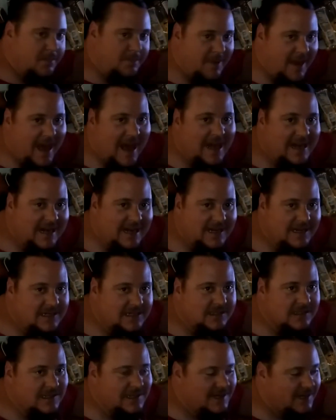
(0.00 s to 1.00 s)
Patty
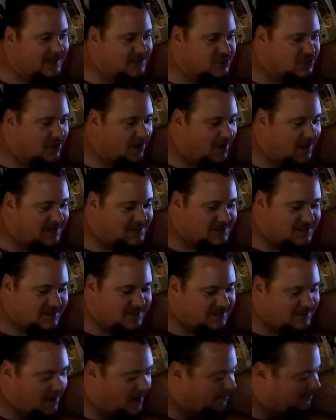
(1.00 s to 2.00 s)
and Sean
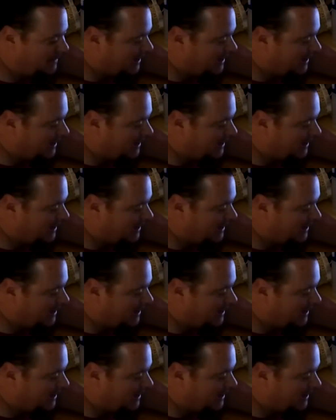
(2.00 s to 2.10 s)
stopped